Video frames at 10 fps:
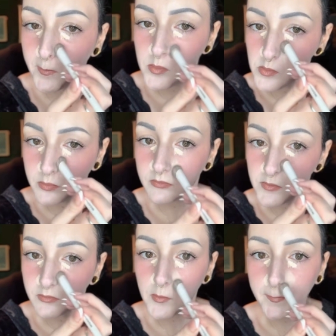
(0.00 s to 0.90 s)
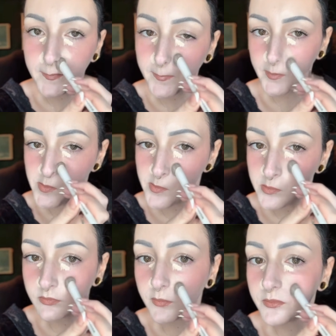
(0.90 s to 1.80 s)
blending in that inner
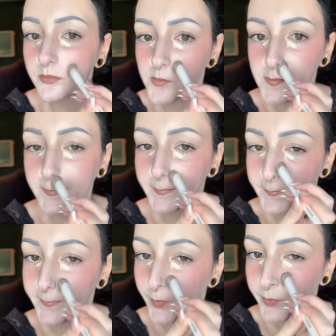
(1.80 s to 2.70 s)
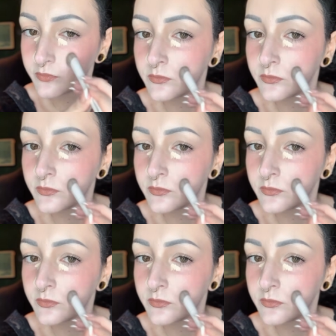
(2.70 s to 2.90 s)
area with my concealer